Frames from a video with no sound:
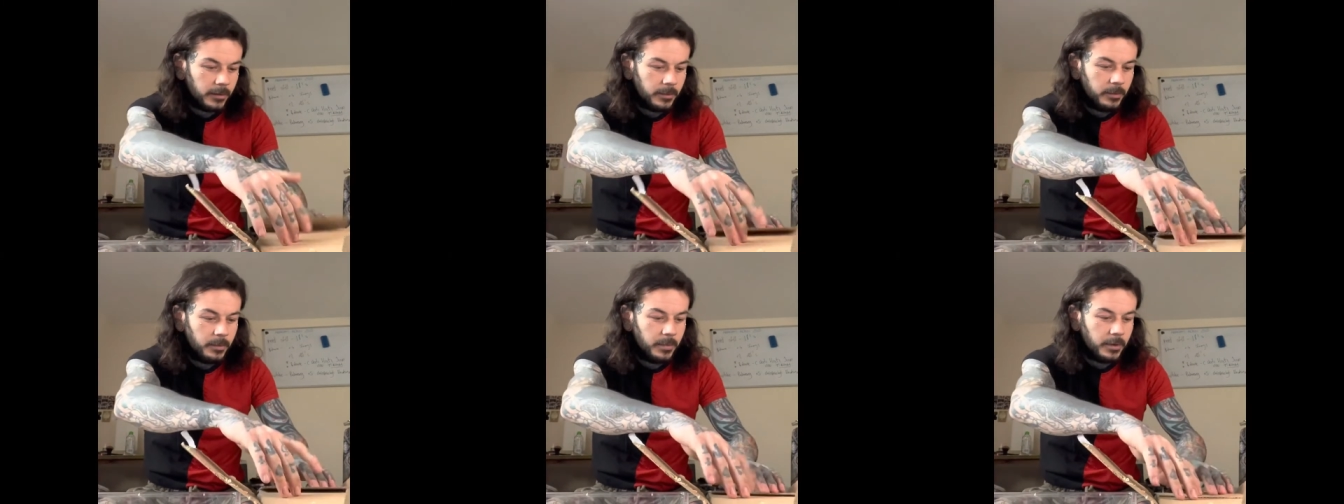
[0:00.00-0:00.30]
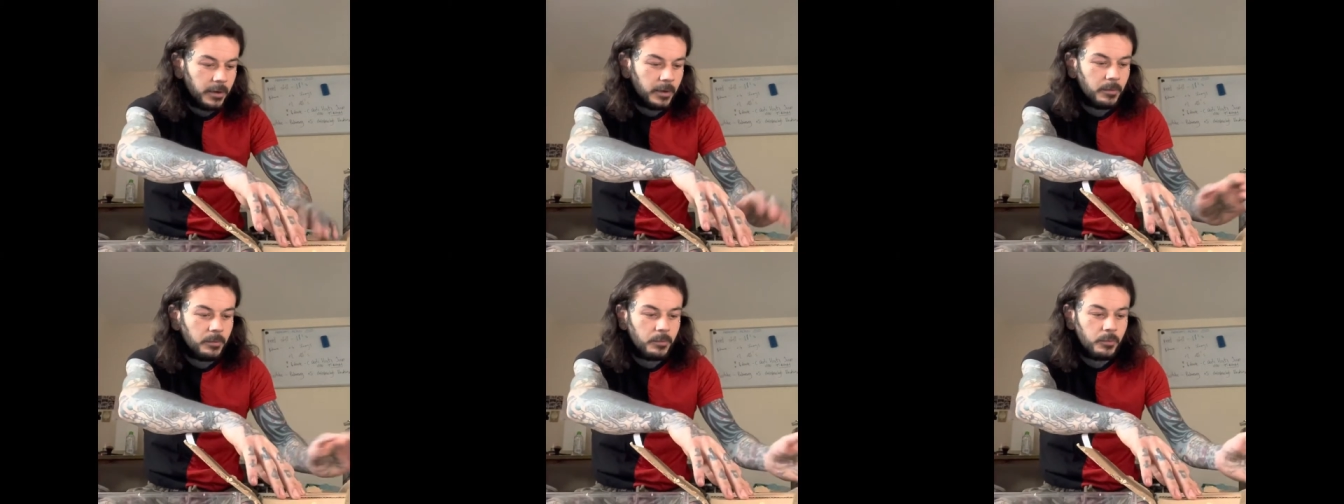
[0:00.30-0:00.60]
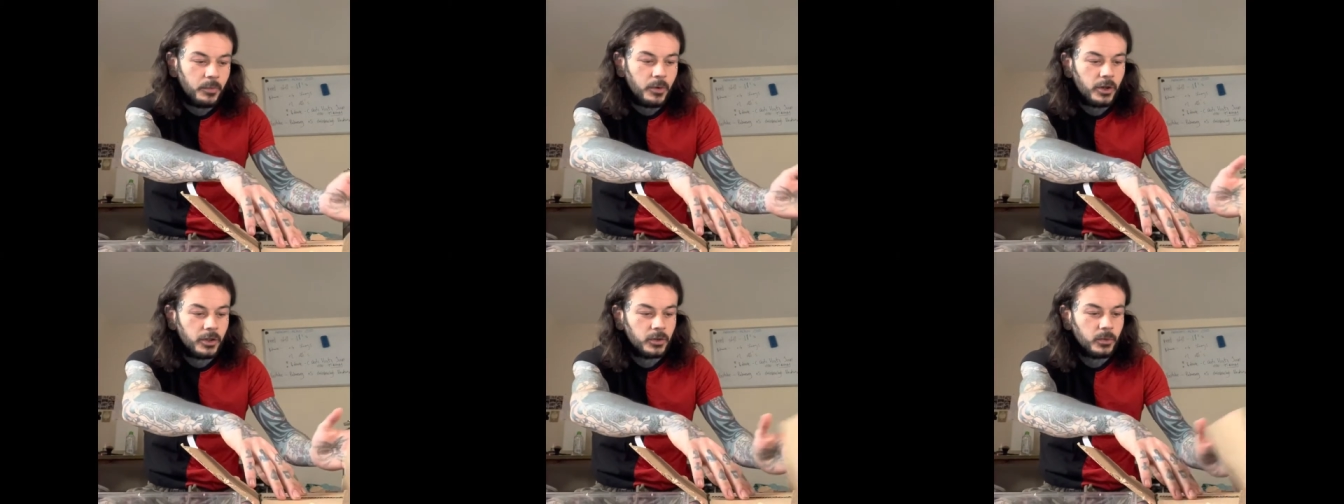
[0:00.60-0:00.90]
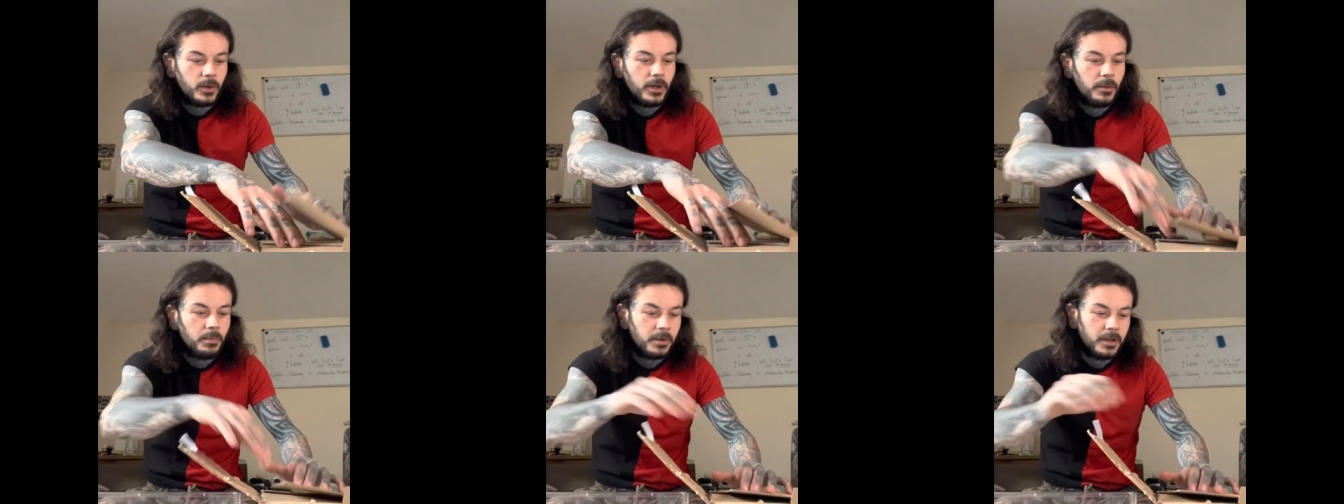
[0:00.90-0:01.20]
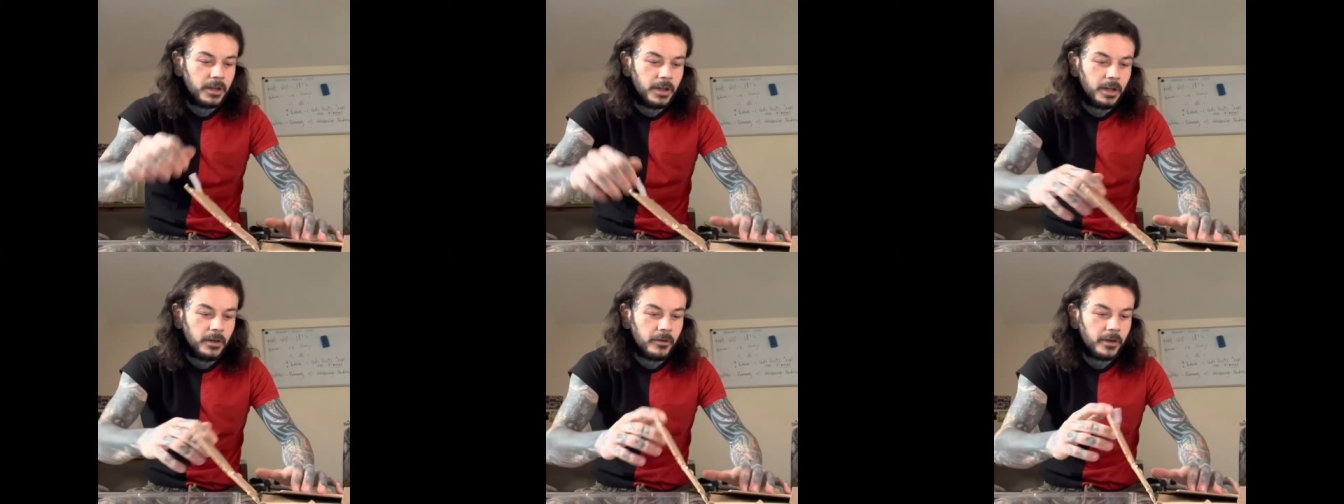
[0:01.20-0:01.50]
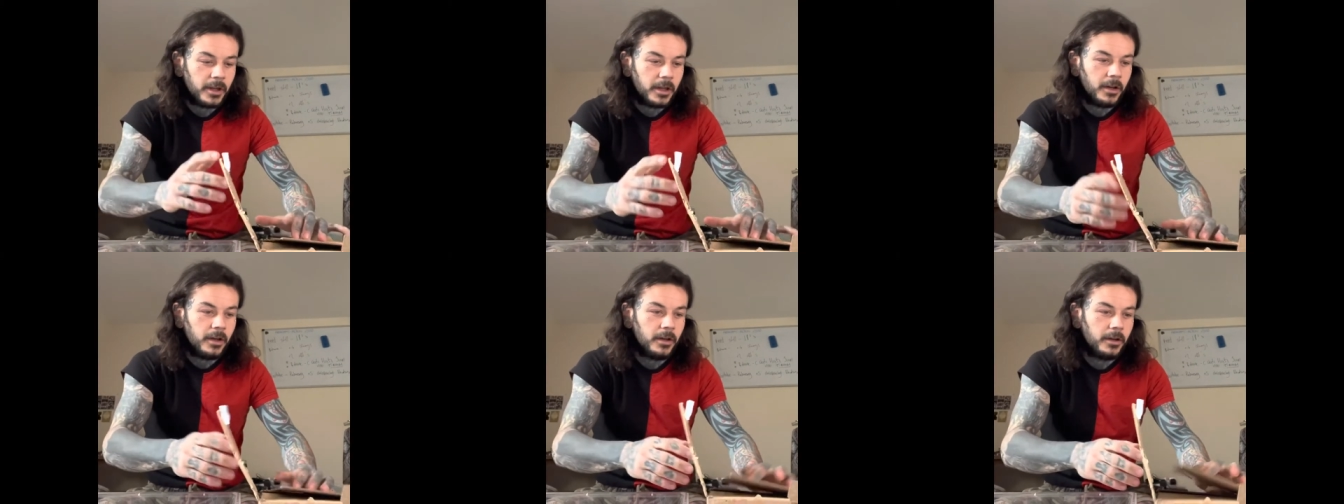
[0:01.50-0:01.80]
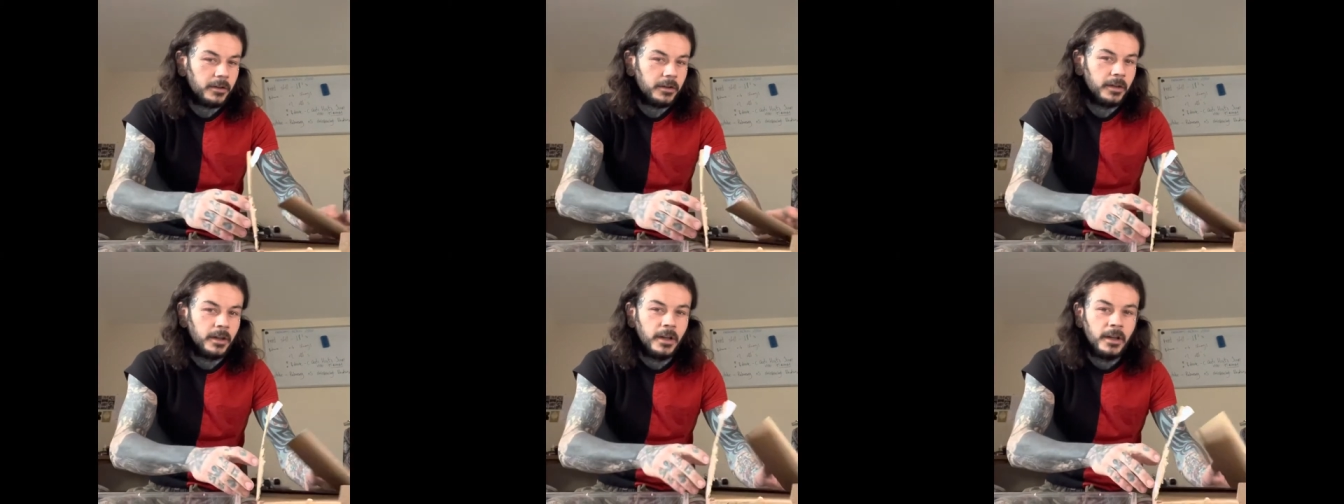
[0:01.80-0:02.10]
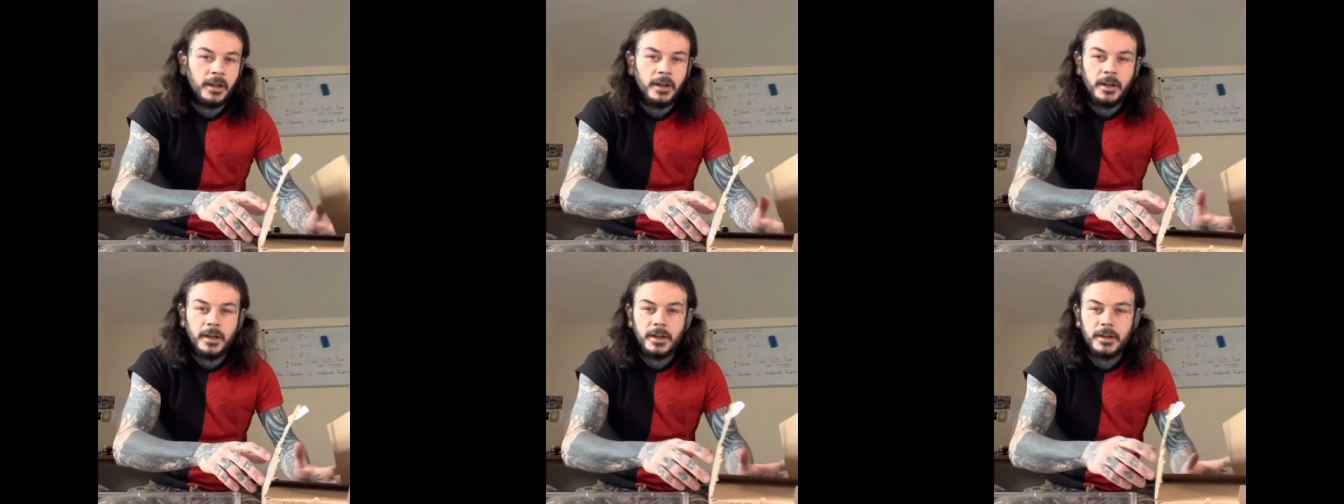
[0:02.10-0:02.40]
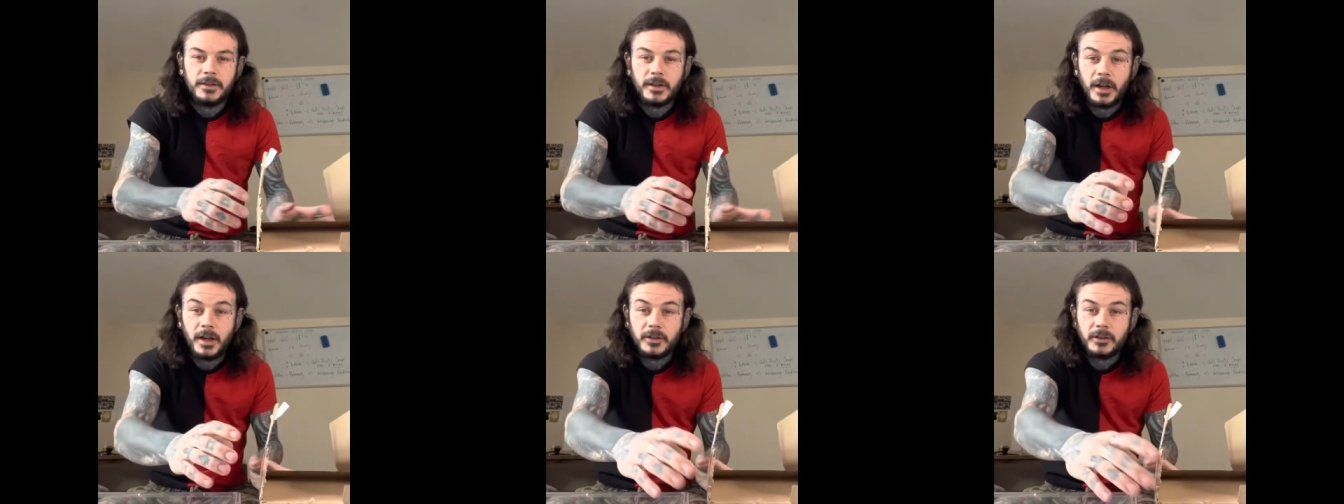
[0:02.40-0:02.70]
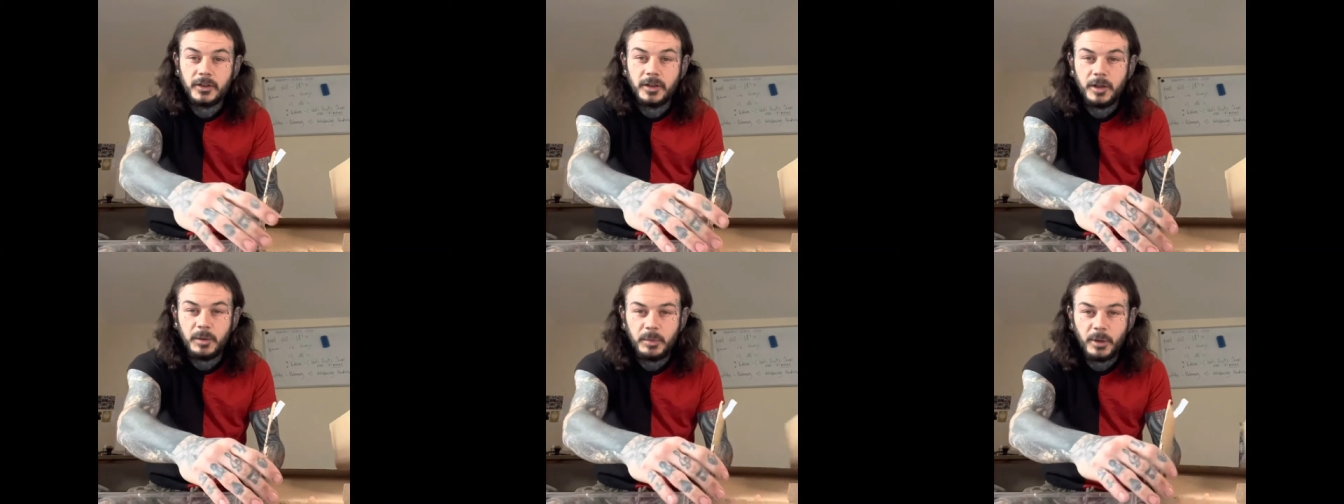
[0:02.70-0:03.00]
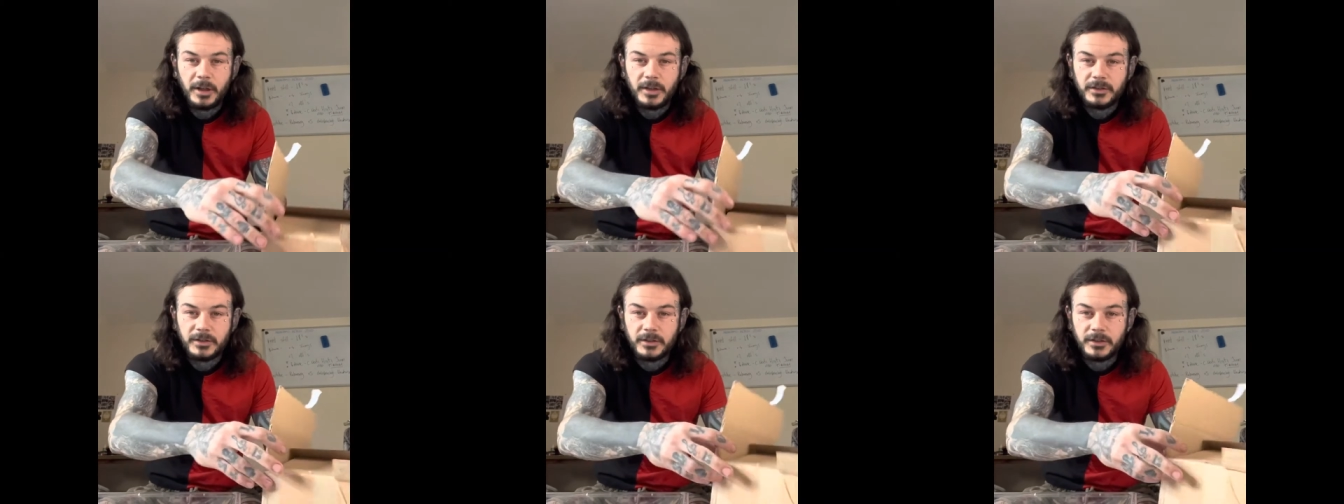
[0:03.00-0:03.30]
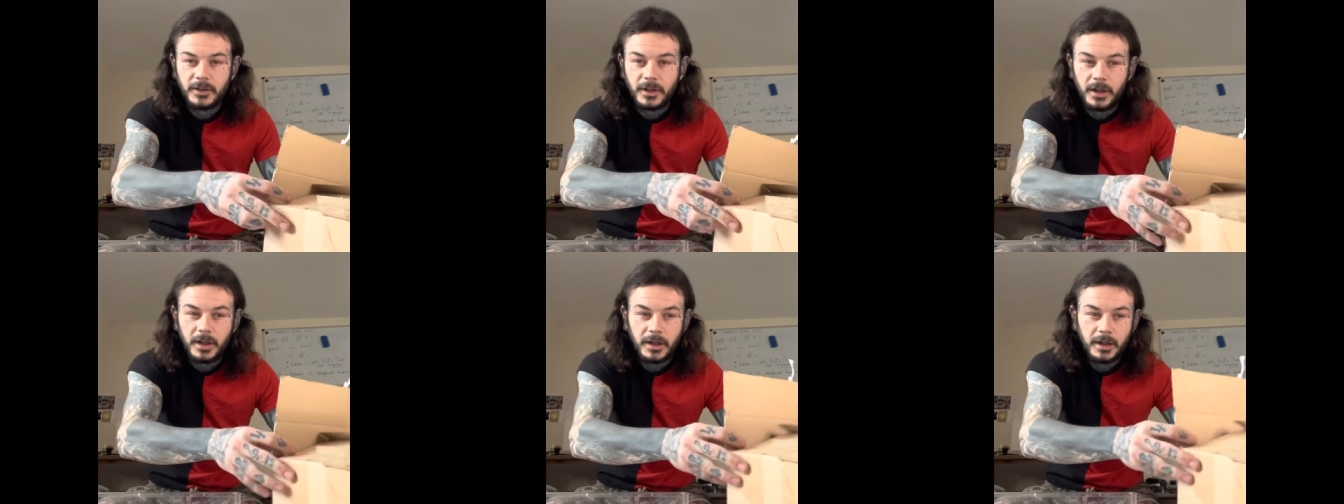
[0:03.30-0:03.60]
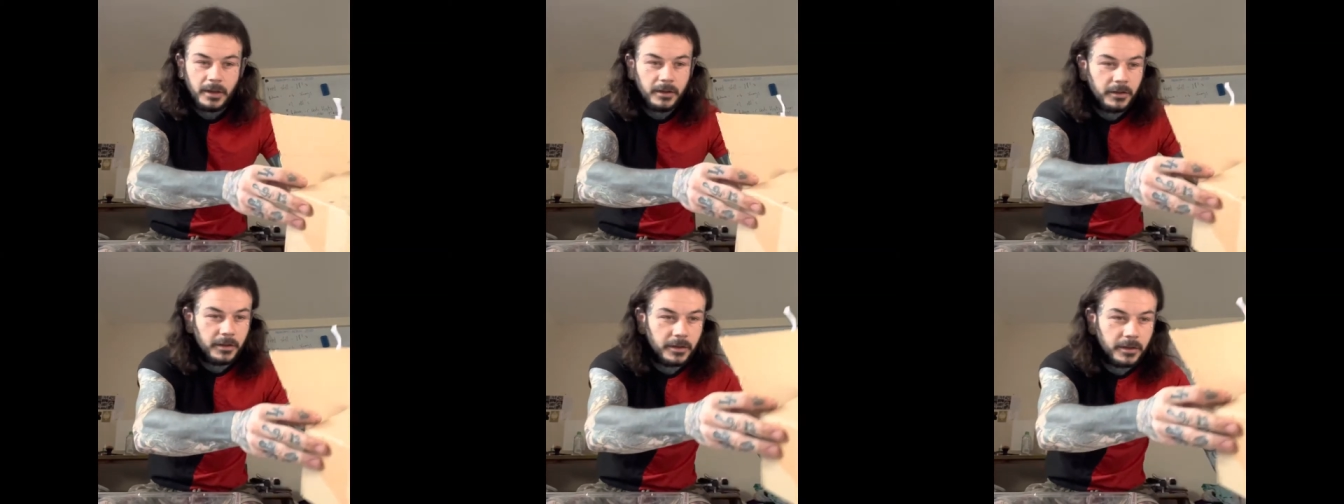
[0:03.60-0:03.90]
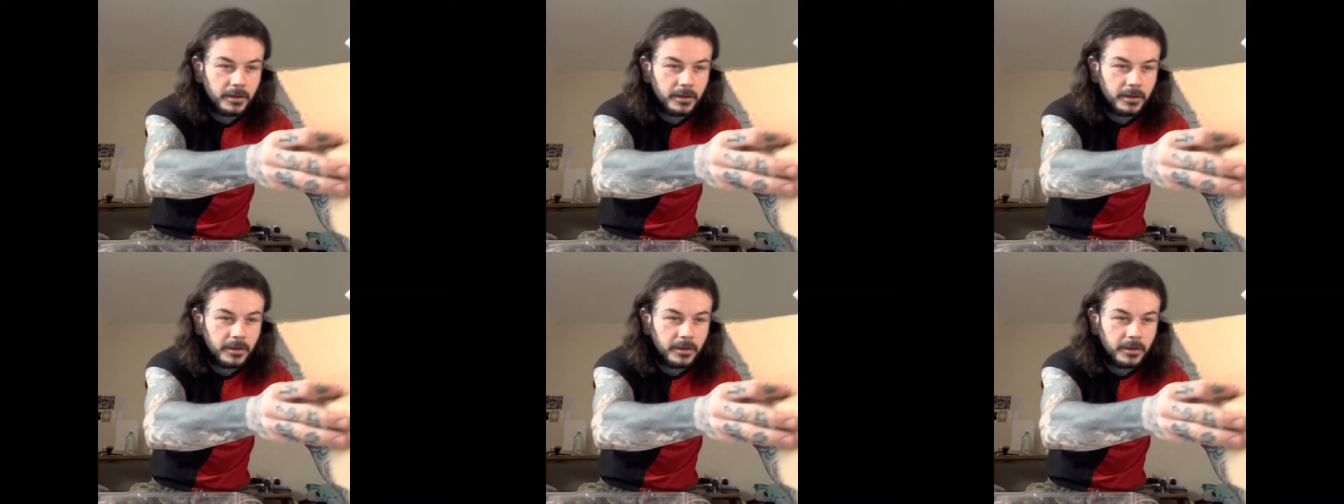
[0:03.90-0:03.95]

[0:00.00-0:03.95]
but Prashwap Kirikan is actually a place in Thailand